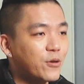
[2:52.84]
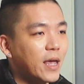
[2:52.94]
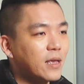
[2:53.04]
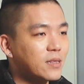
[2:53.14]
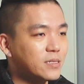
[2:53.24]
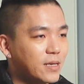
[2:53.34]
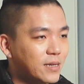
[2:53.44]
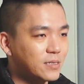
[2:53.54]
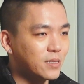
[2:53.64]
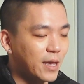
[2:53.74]
you're getting this
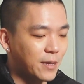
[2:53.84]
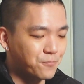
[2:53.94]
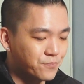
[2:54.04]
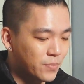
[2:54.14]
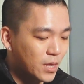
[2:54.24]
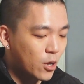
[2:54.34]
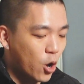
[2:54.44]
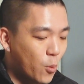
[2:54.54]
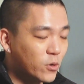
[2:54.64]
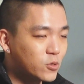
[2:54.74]
like slight,
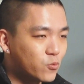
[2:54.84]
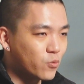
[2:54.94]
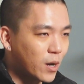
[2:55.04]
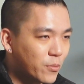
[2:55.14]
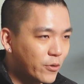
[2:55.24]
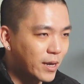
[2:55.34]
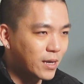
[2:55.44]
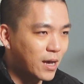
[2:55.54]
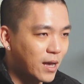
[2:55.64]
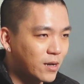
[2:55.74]
almost rubbery
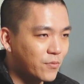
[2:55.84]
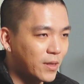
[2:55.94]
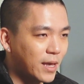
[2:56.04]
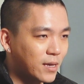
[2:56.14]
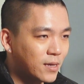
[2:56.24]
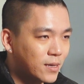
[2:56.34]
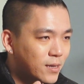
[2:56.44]
kind of like